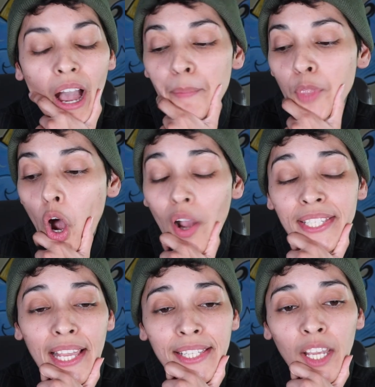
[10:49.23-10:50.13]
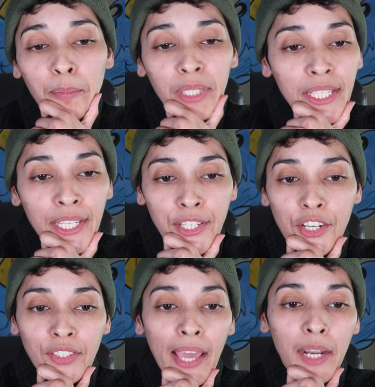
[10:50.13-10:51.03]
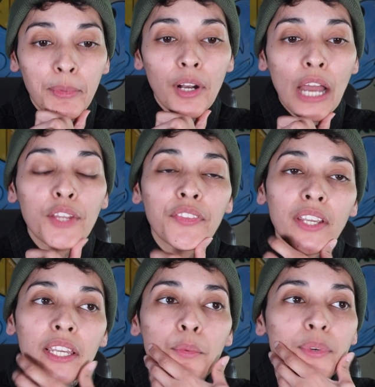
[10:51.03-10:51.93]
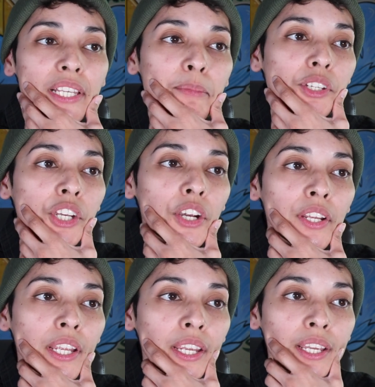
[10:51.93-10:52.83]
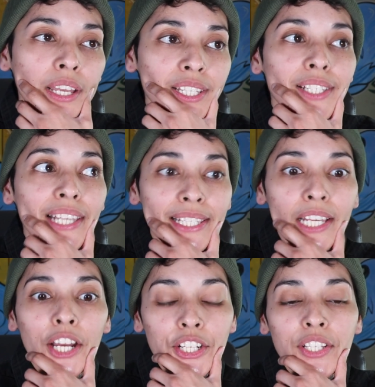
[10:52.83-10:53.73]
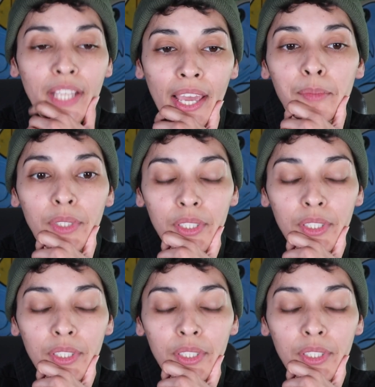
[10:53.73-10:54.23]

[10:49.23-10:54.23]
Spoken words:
No, it's completely understandable. I don't think it was immaturity. It's just understandable.